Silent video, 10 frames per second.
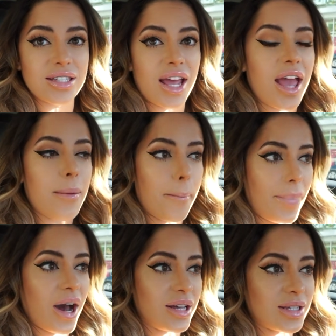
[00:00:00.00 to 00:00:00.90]
today,
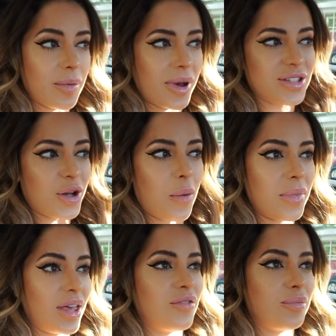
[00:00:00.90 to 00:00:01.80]
but I'm about to go
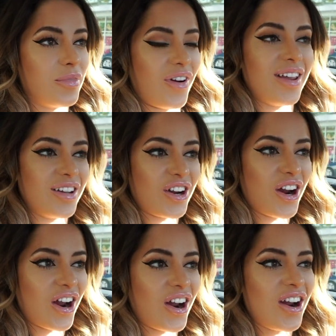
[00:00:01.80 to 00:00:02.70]
meet Miranda
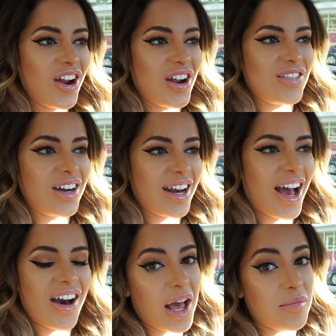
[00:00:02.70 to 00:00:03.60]
Kerr right now.